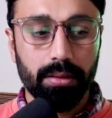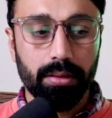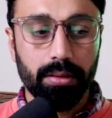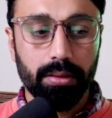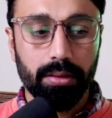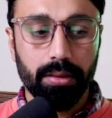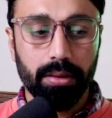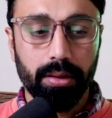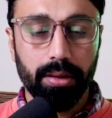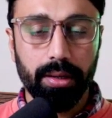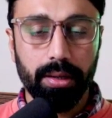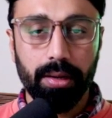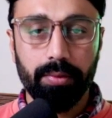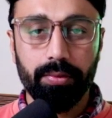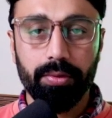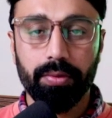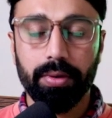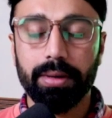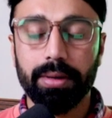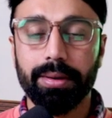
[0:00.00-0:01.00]
Hey
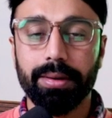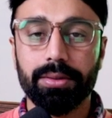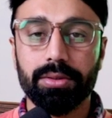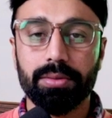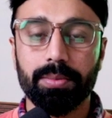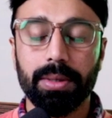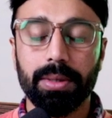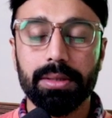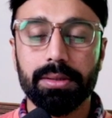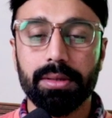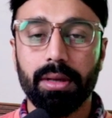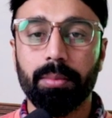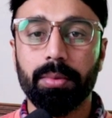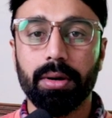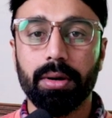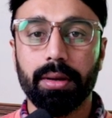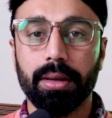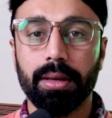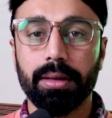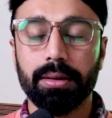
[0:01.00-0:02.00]
everyone, it's me Sabir
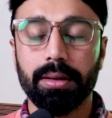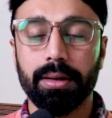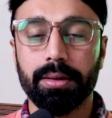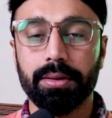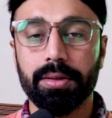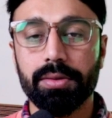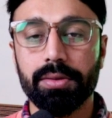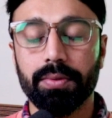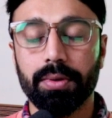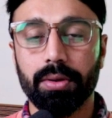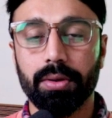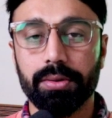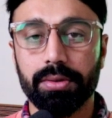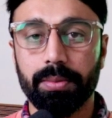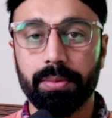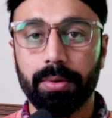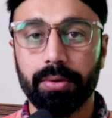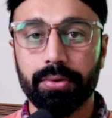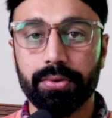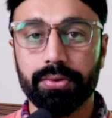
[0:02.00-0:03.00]
again, and this video is
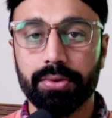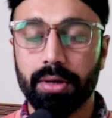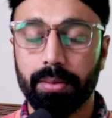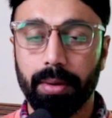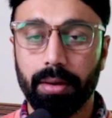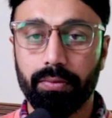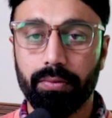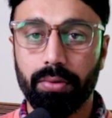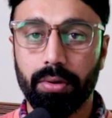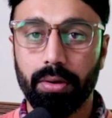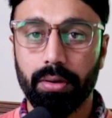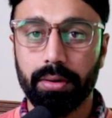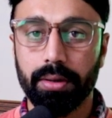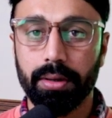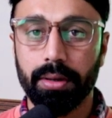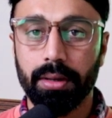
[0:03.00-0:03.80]
about Screaming Frog.